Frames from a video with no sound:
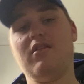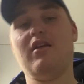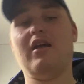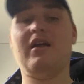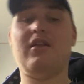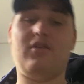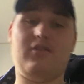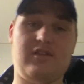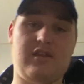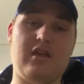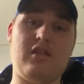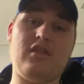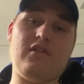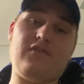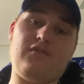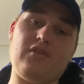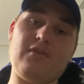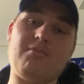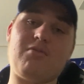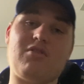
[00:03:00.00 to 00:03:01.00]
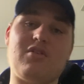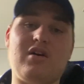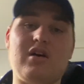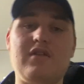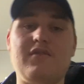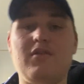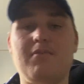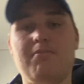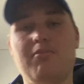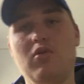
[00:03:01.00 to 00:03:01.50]
on the flip side
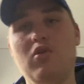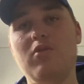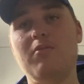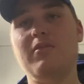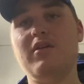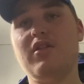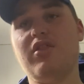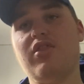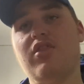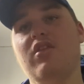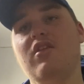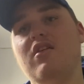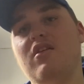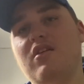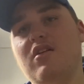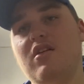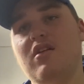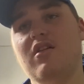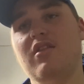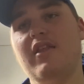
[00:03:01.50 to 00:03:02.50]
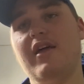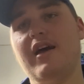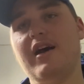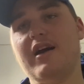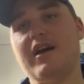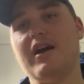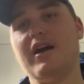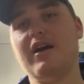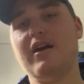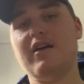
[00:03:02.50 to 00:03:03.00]
of it, Bournemouth, they are
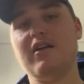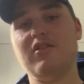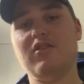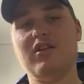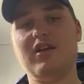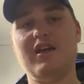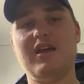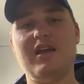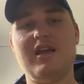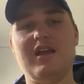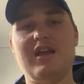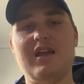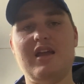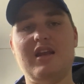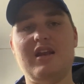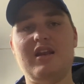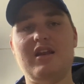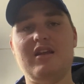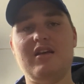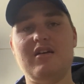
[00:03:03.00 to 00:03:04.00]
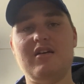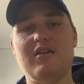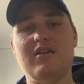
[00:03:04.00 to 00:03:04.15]
currently in